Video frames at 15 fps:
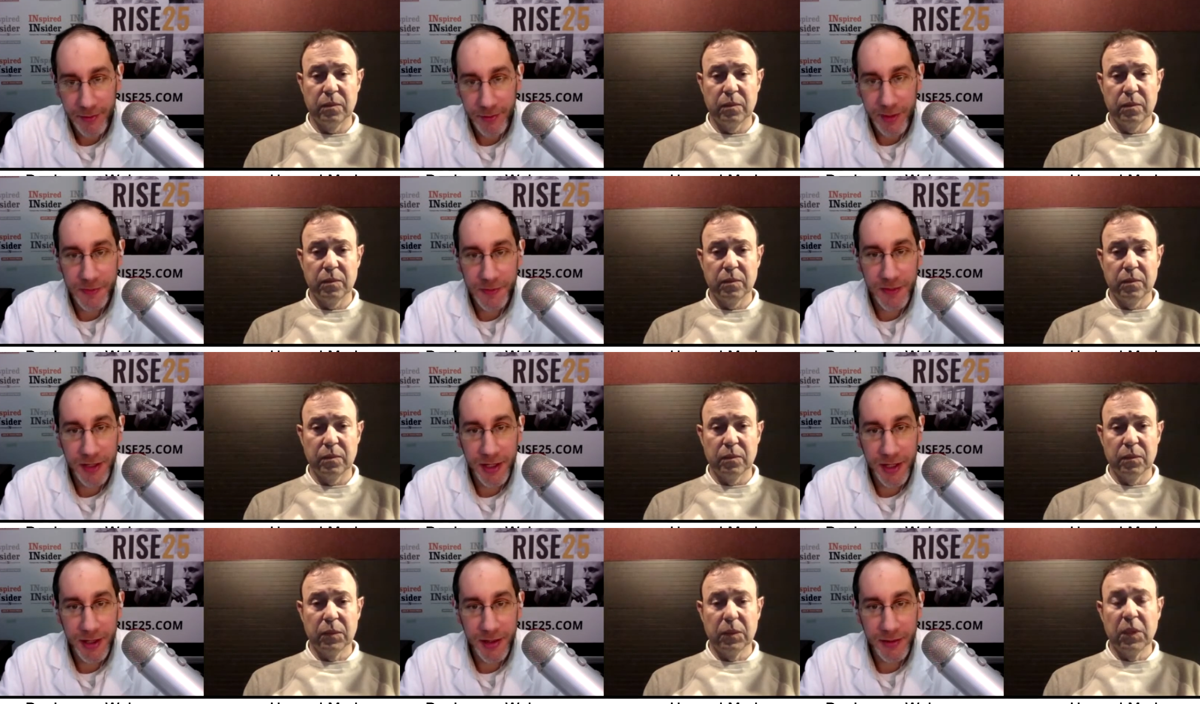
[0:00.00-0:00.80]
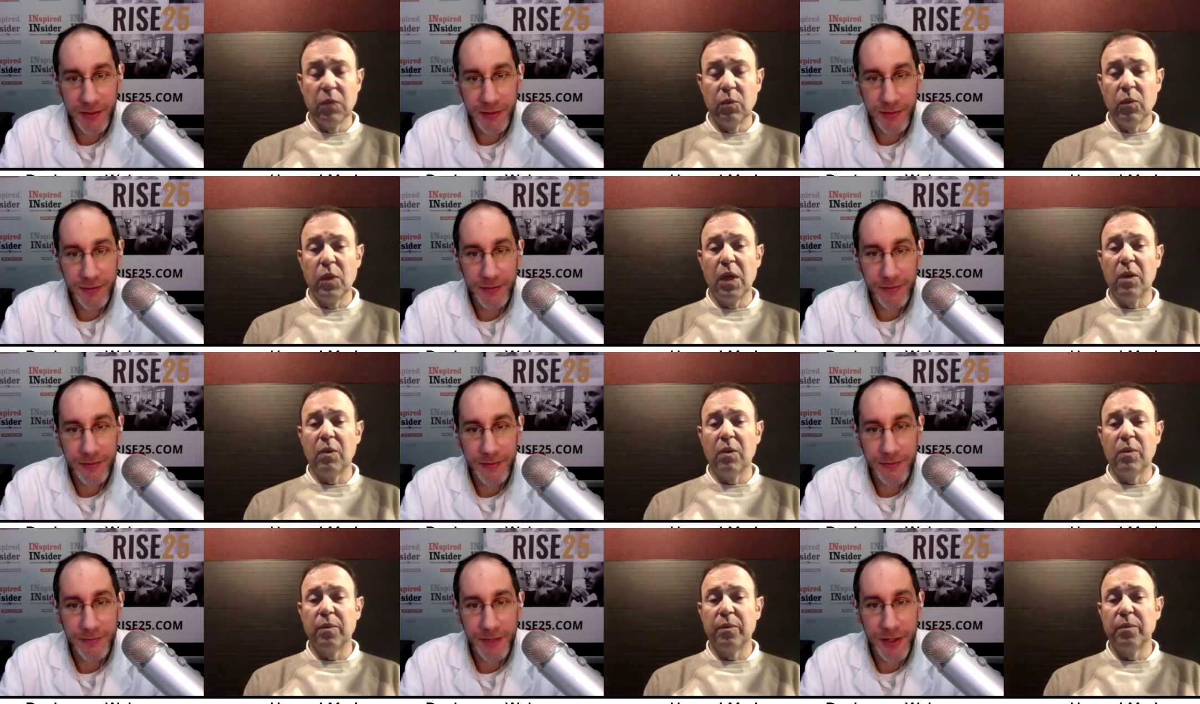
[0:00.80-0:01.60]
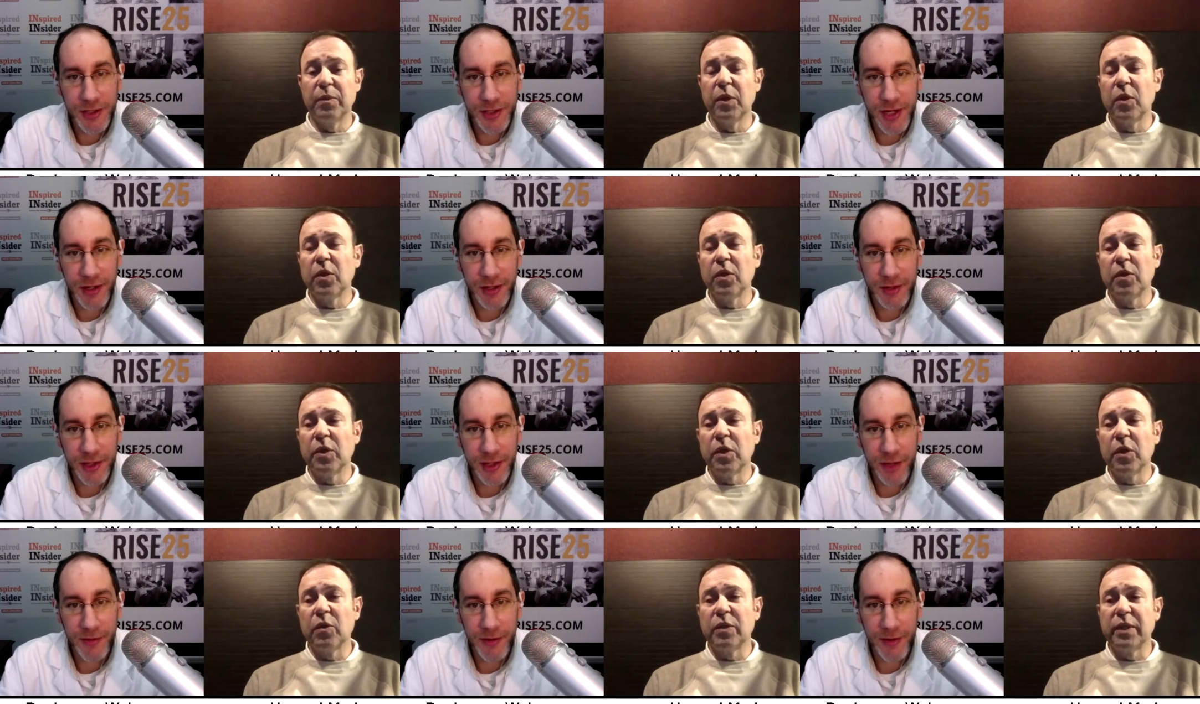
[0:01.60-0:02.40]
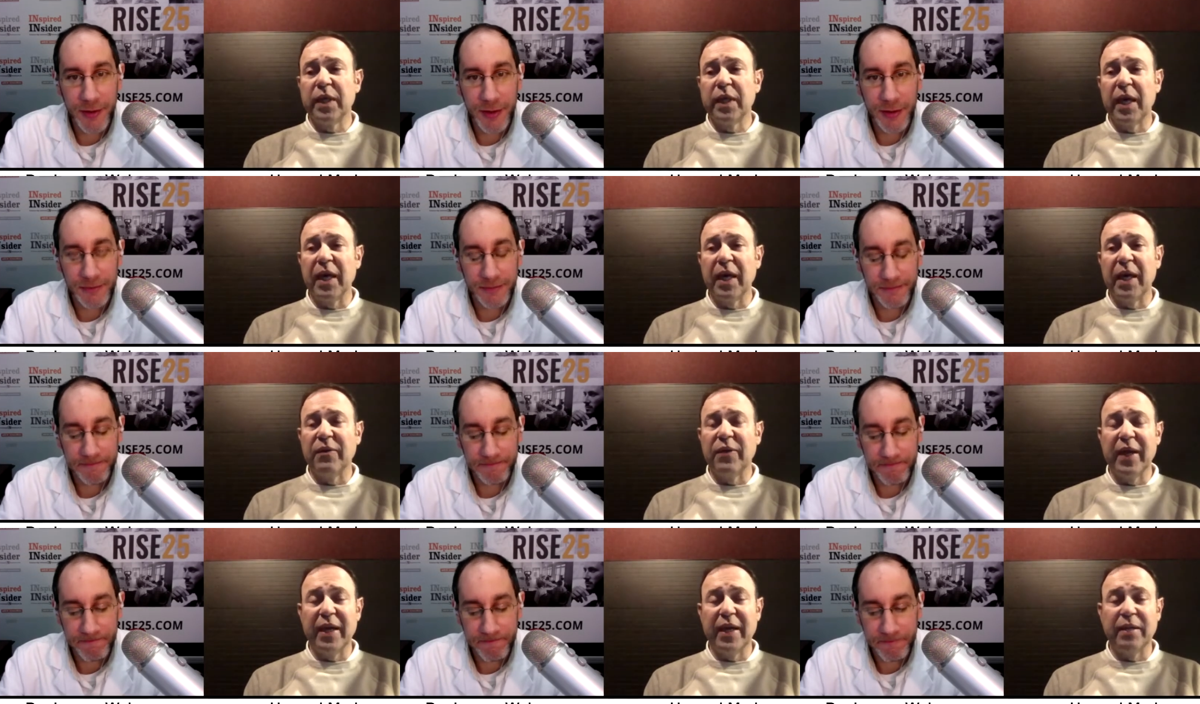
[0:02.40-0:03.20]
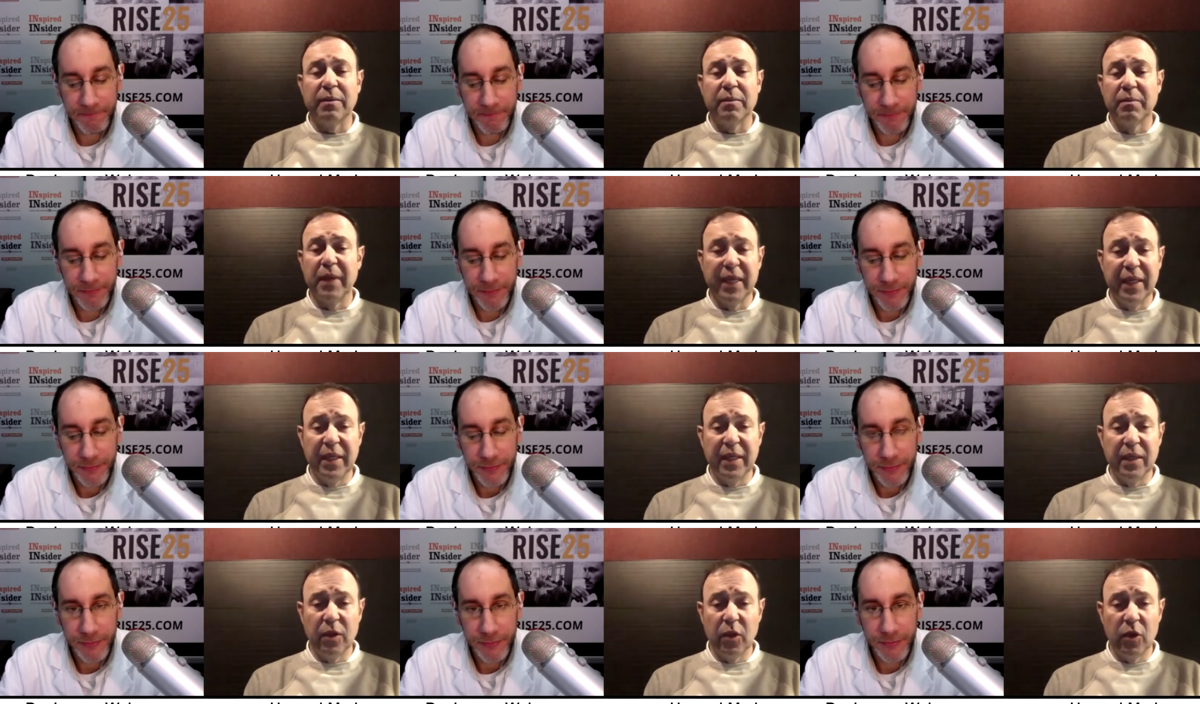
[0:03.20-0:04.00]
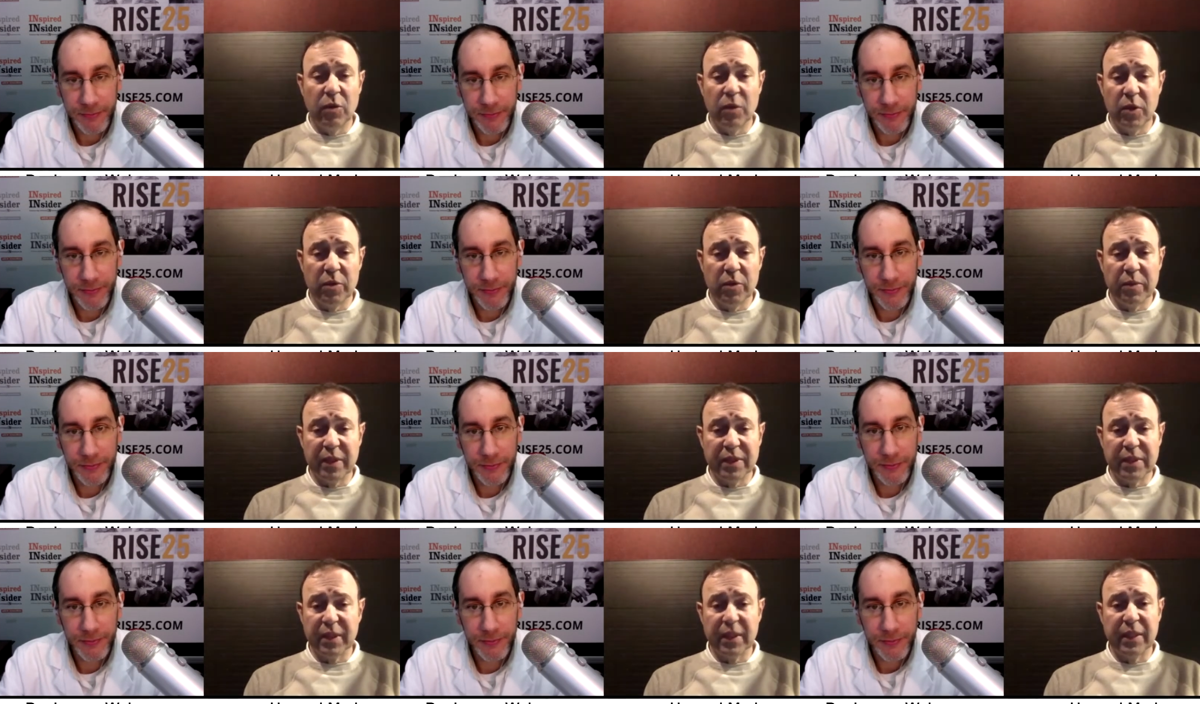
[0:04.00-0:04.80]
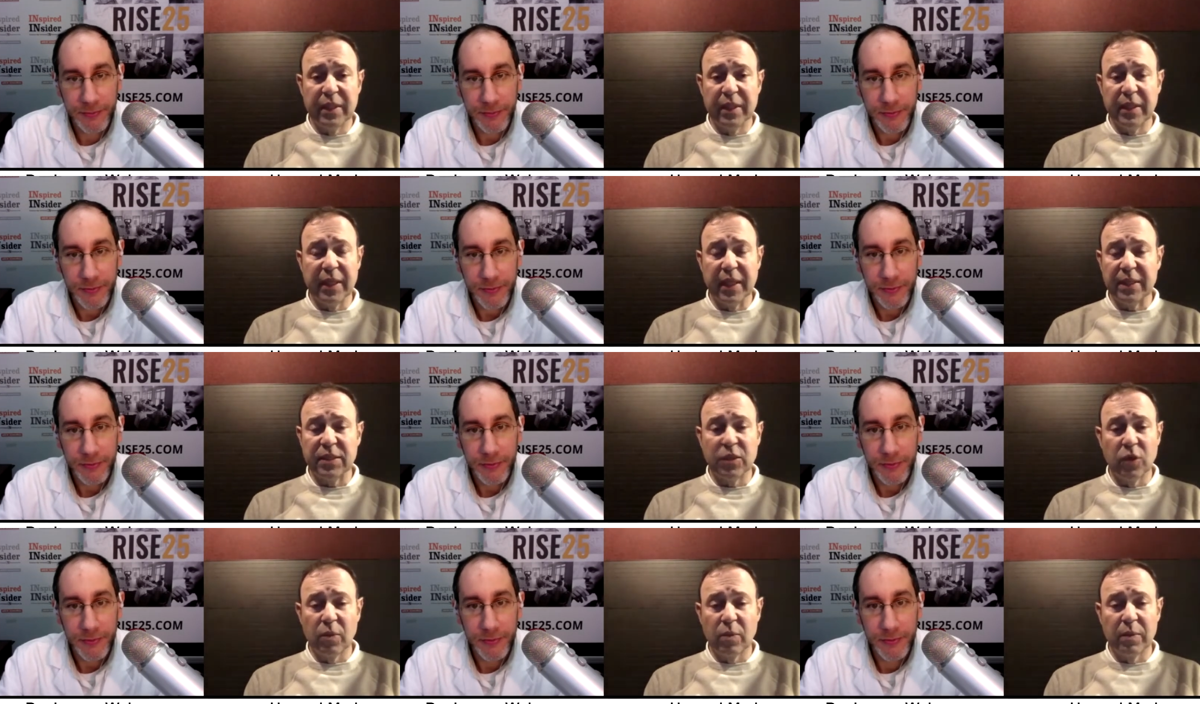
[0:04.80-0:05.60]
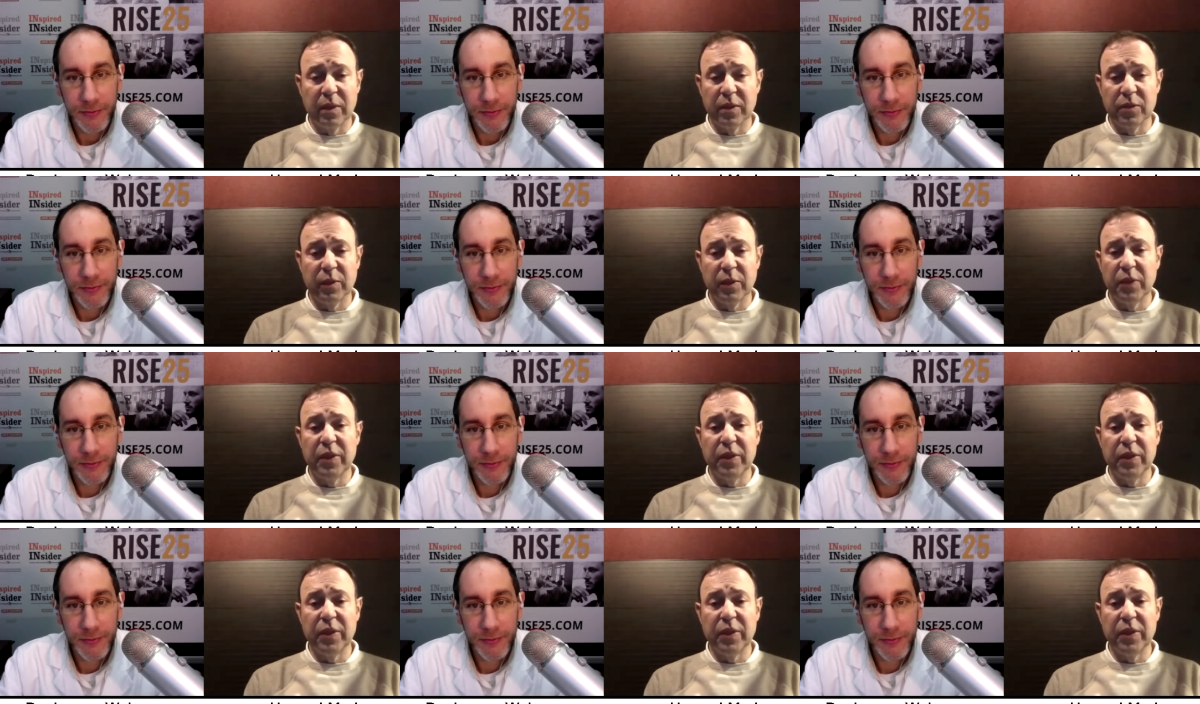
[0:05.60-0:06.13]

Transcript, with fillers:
Speaker 1: What's been a
Speaker 2: big the, challenge, low, low moment? I, I've had many low moments, and, and that's normal because when you